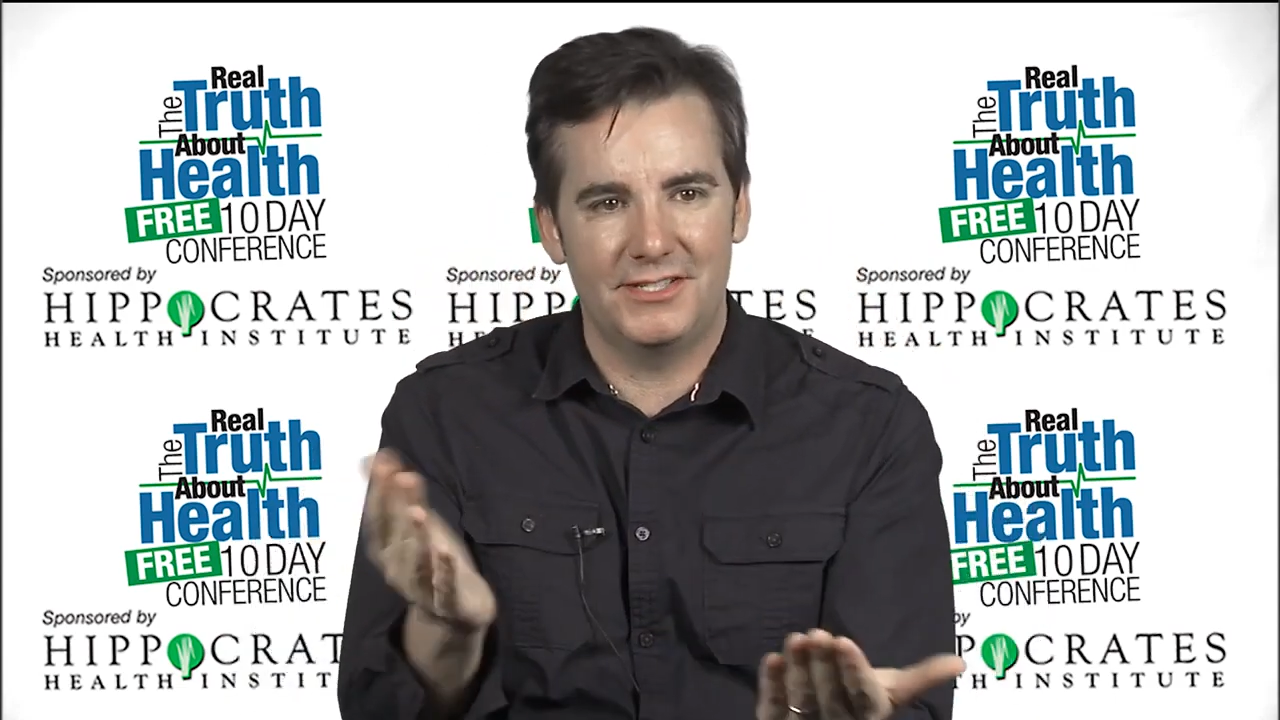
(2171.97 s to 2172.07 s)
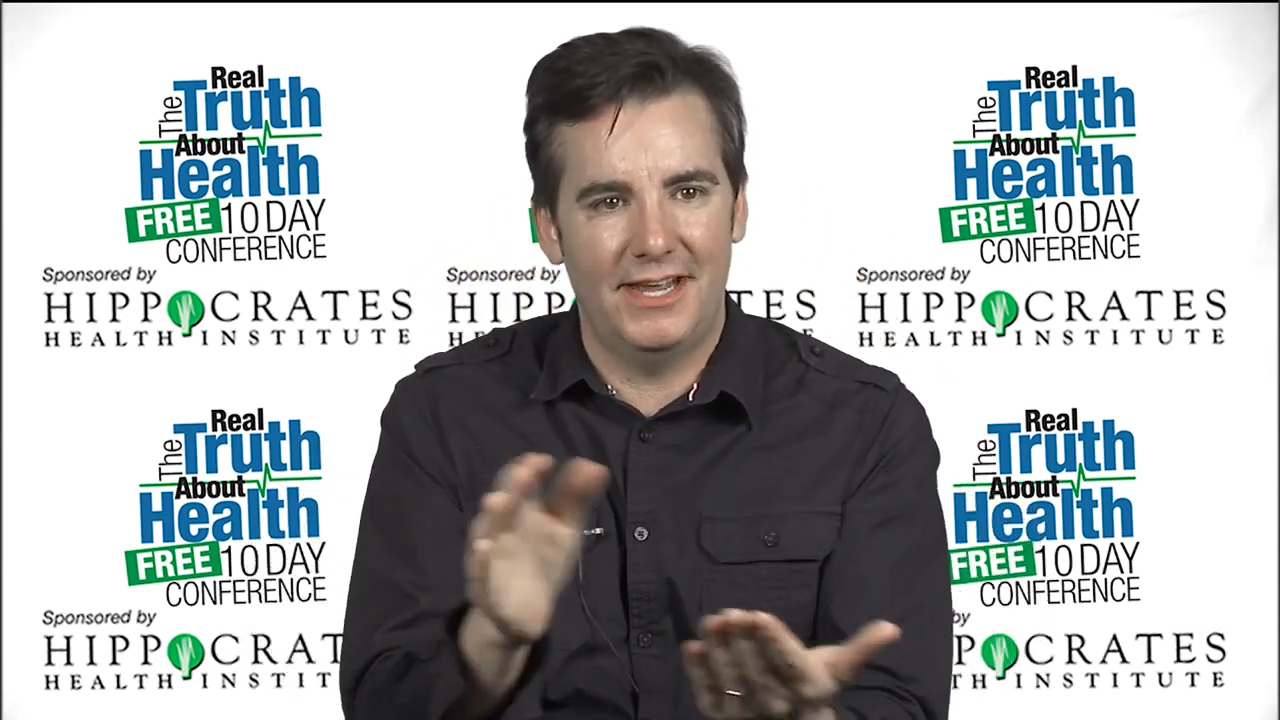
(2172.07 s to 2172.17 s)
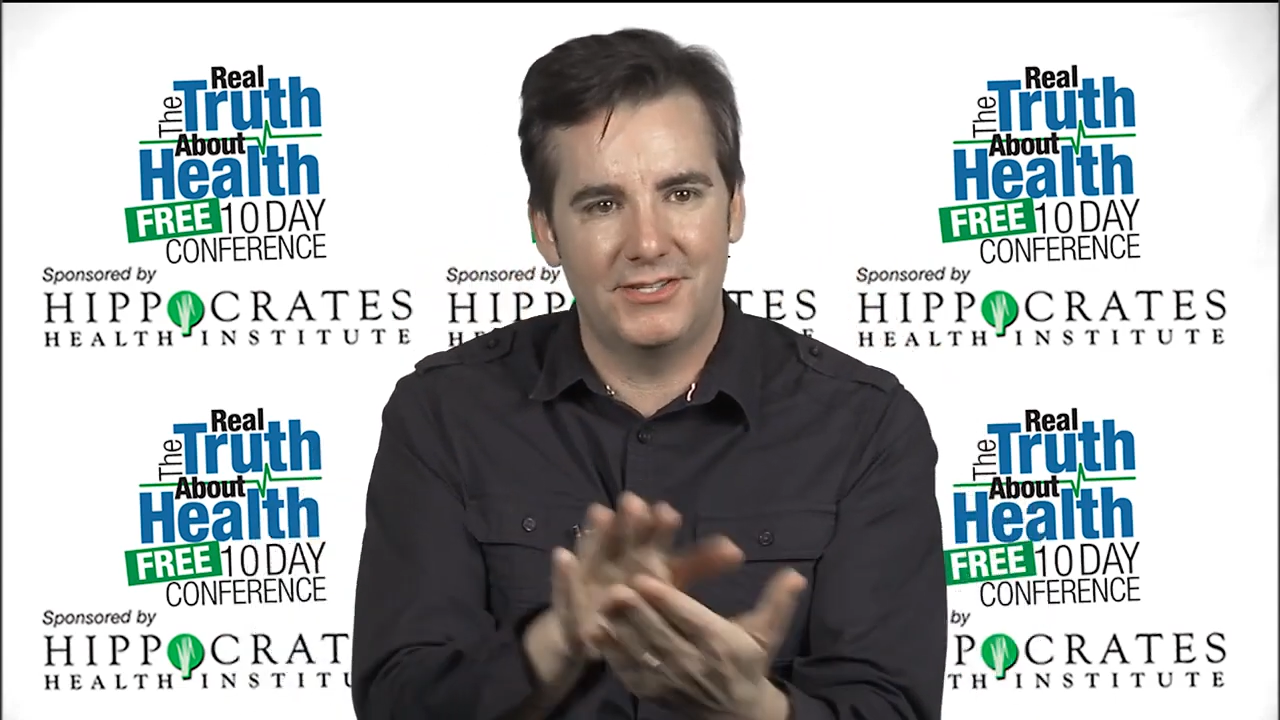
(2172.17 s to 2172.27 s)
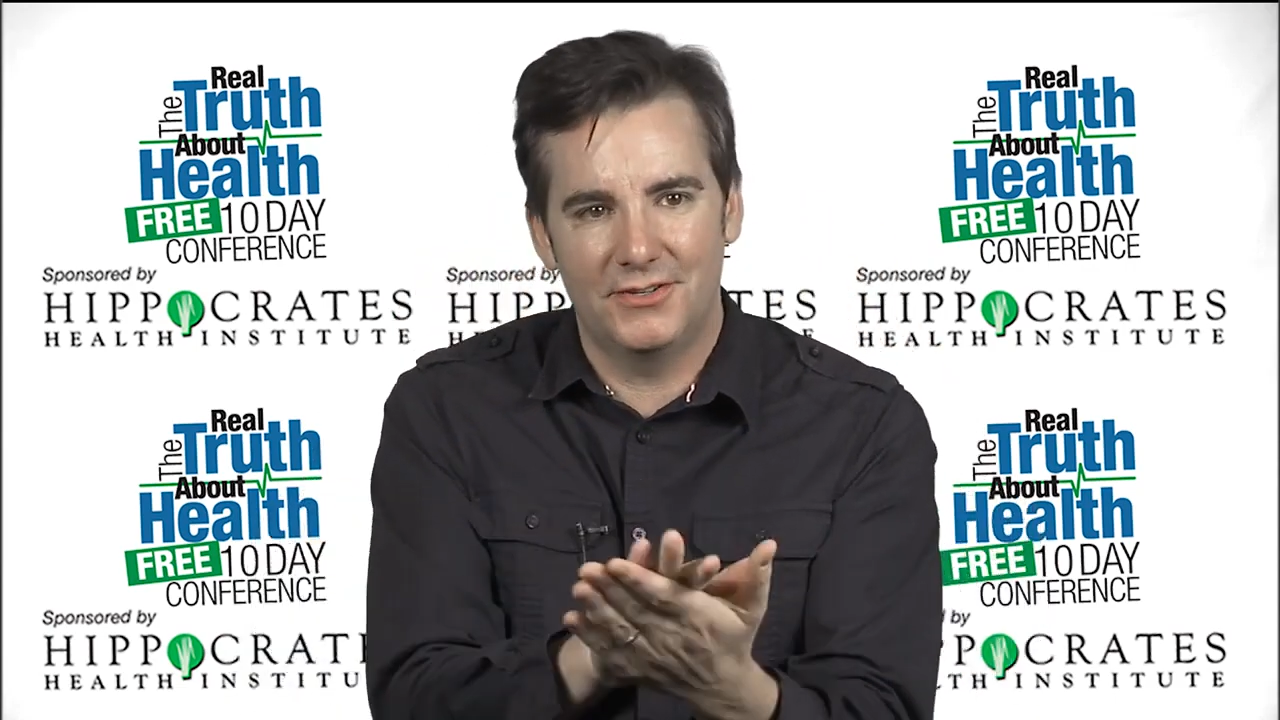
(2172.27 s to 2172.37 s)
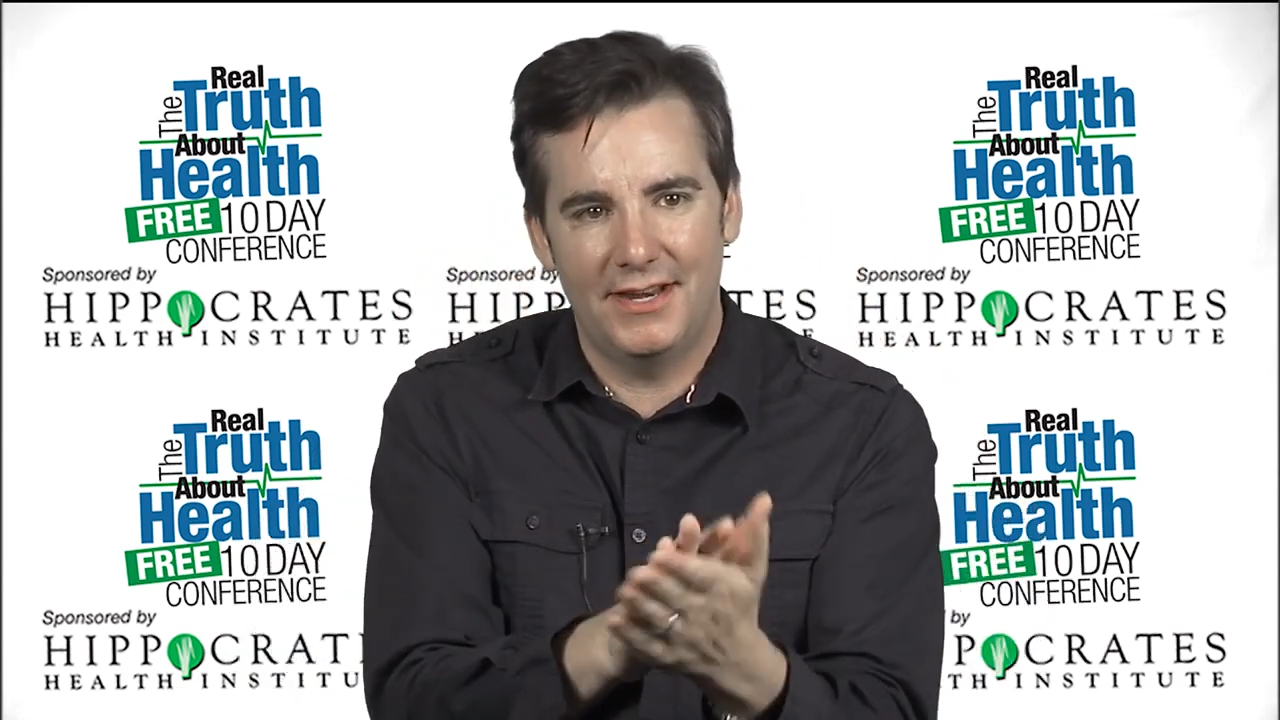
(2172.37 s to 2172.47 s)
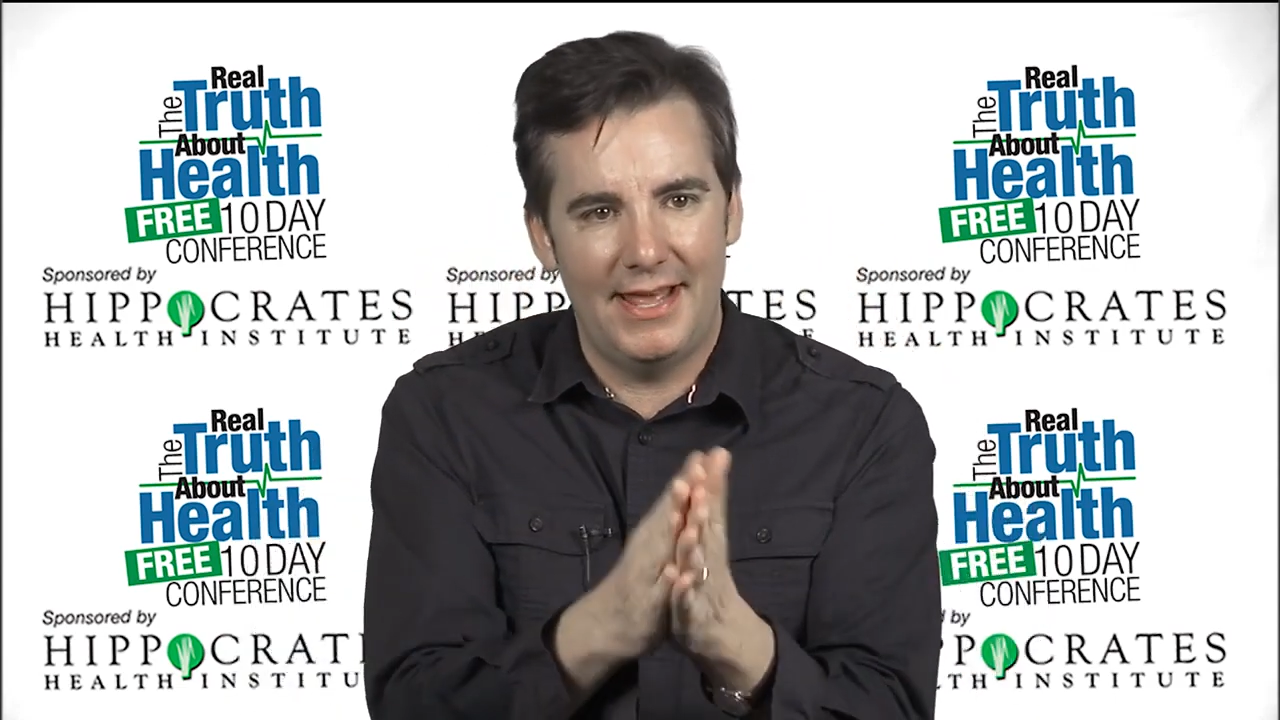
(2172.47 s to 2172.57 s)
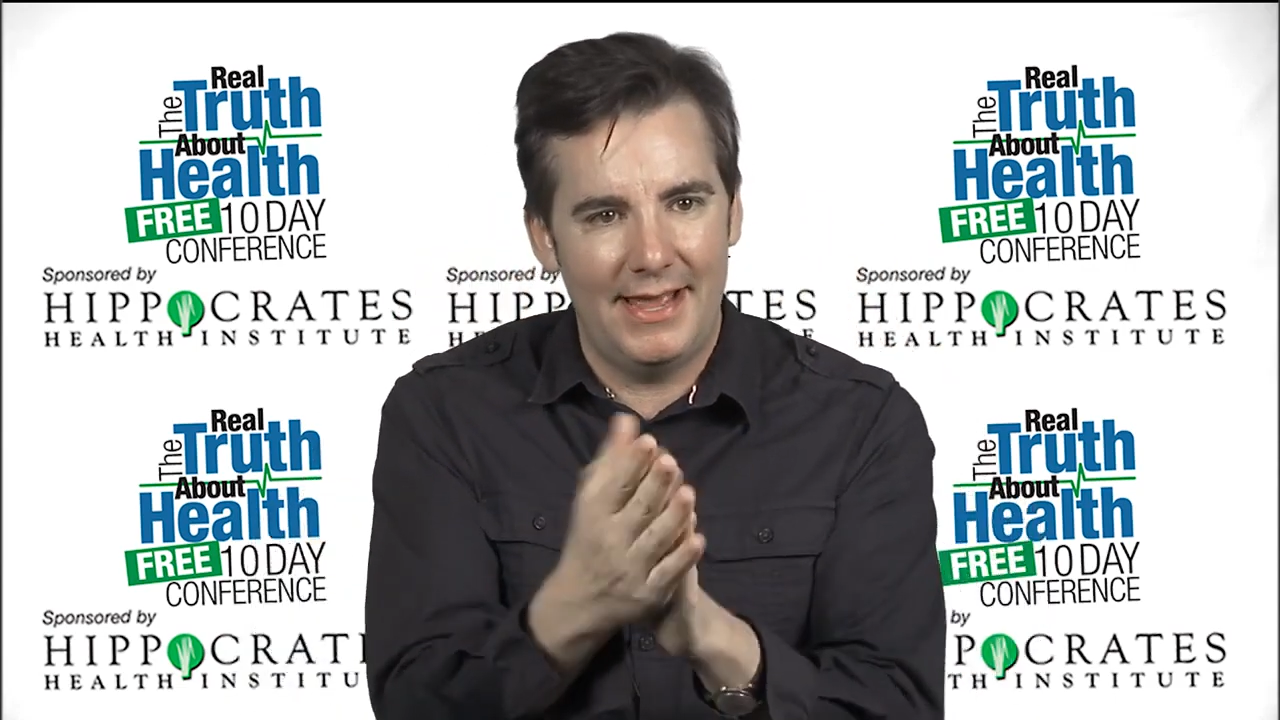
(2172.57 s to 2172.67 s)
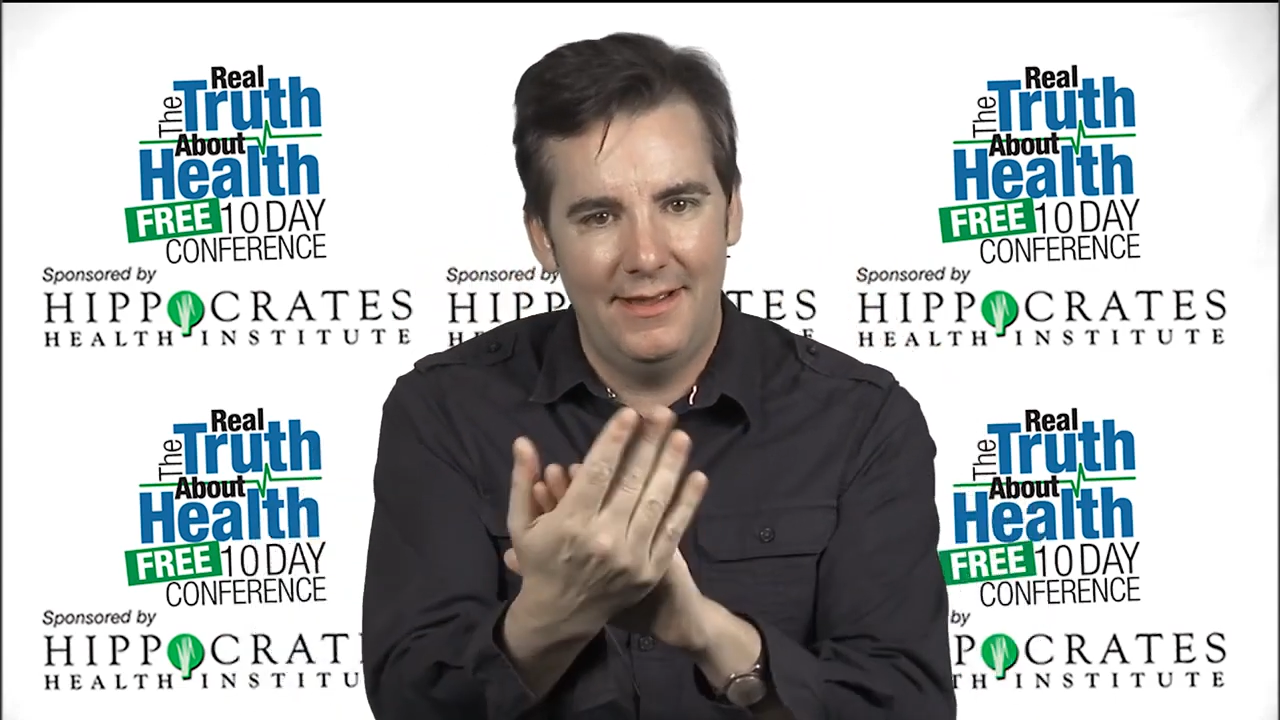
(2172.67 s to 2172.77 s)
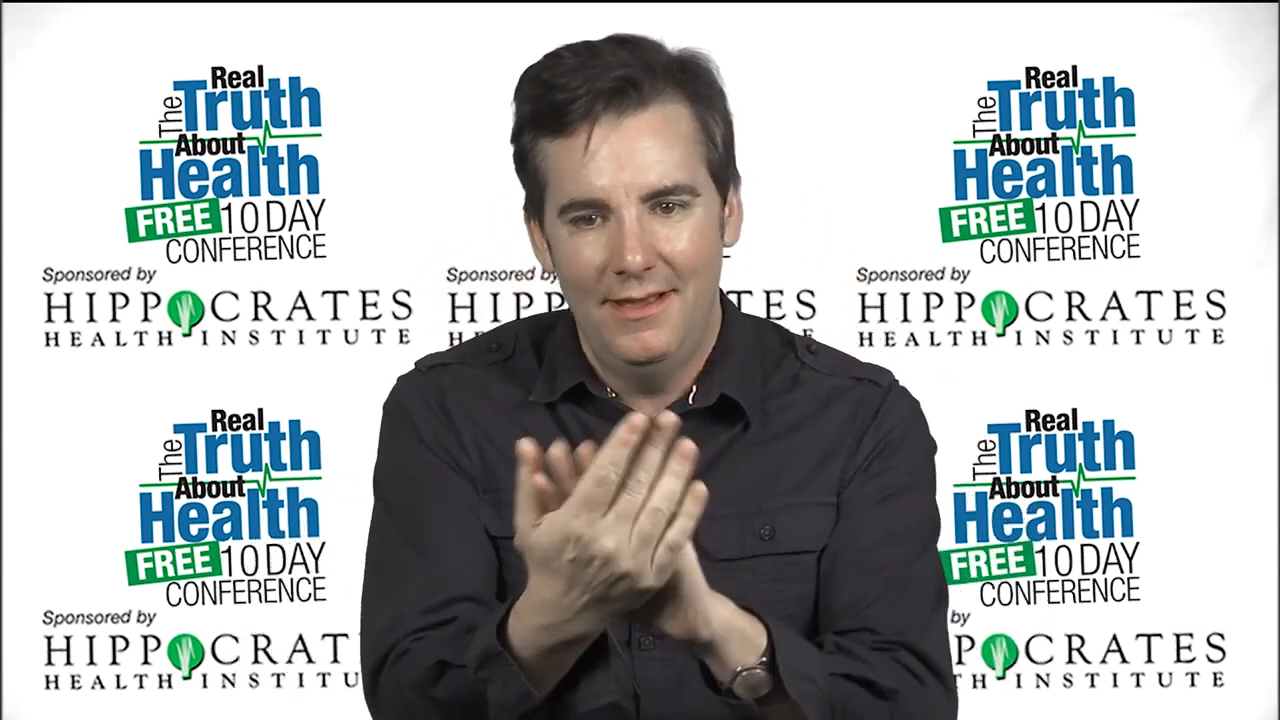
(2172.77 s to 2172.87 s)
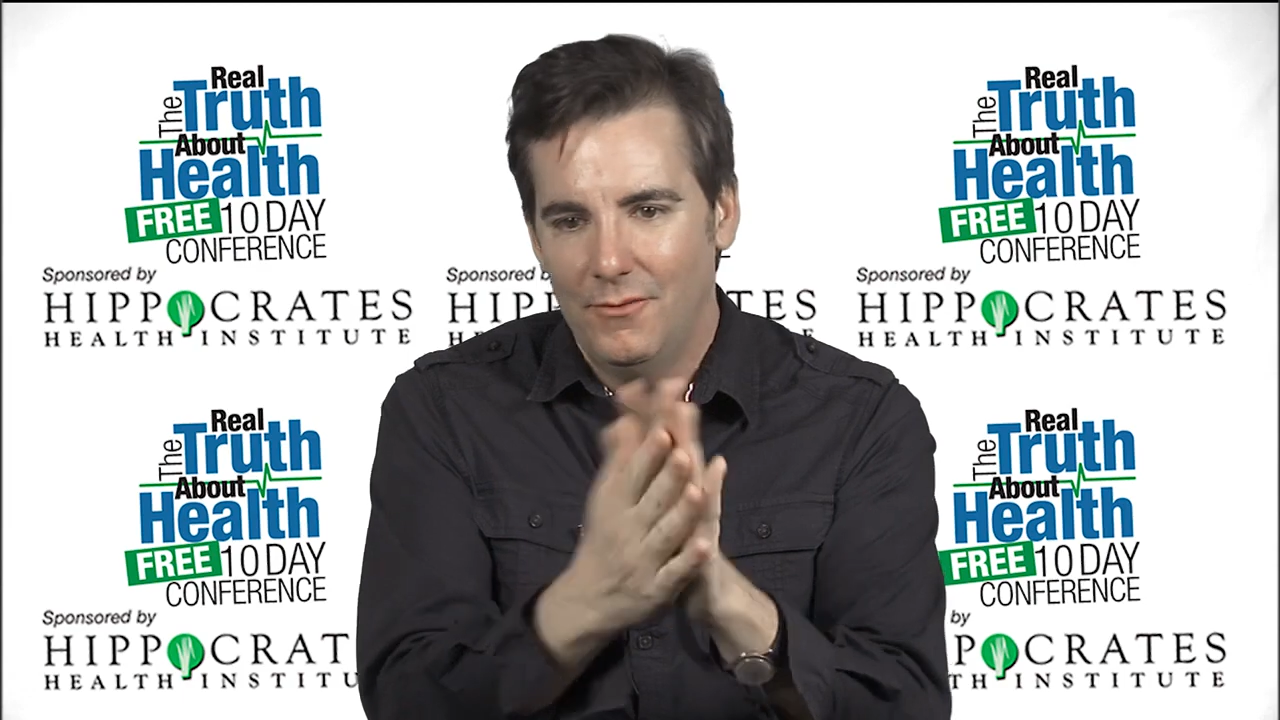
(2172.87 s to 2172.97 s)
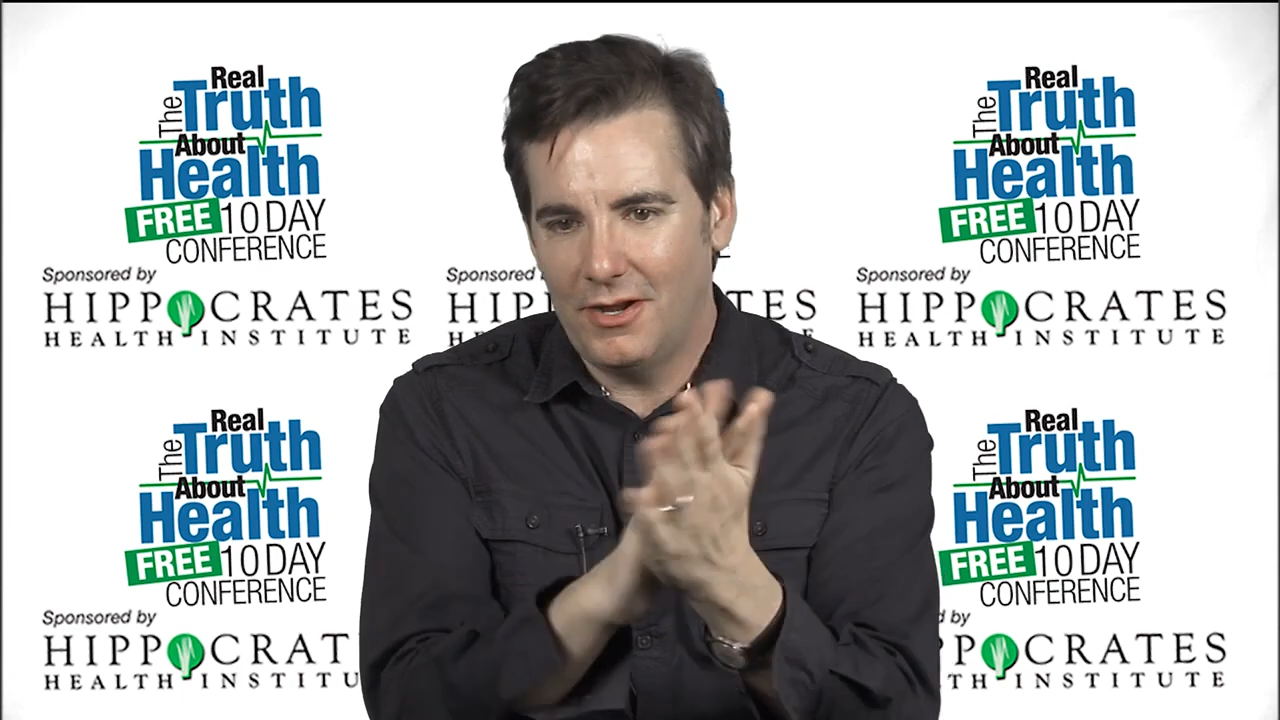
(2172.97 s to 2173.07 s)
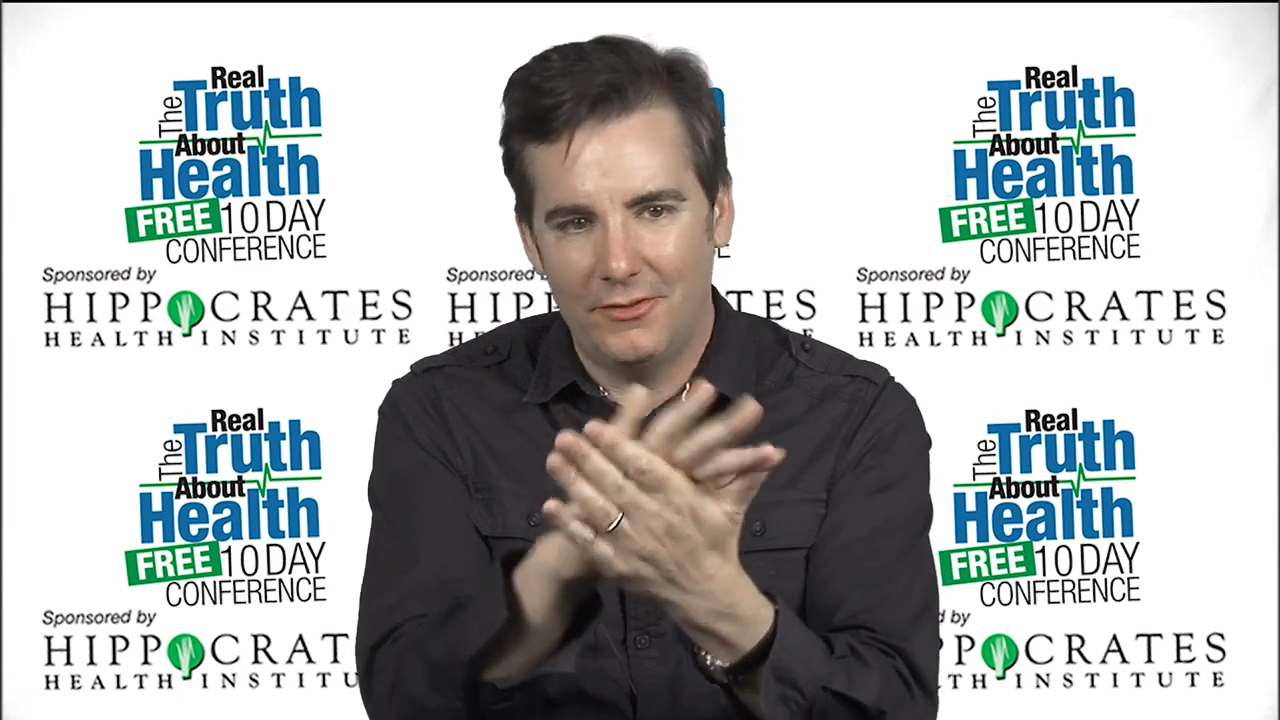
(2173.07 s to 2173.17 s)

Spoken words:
much nicer today,